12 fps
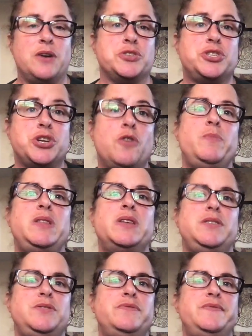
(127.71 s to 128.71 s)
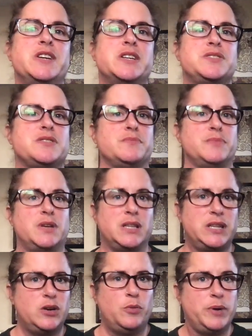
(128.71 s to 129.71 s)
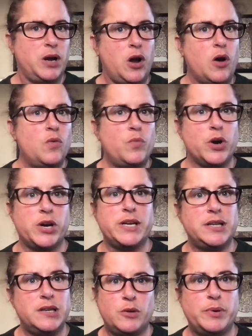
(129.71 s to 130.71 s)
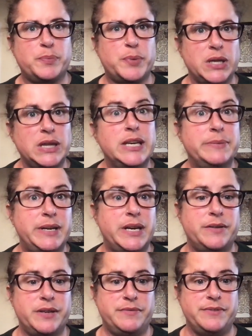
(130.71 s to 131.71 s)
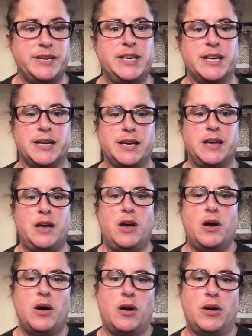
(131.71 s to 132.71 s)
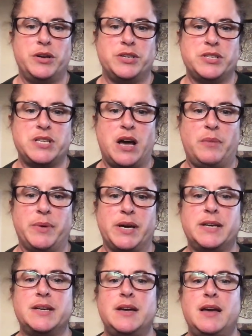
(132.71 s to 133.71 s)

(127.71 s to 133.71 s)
Show me that you've done a little bit of homework and a little bit of preliminary reading on your topic.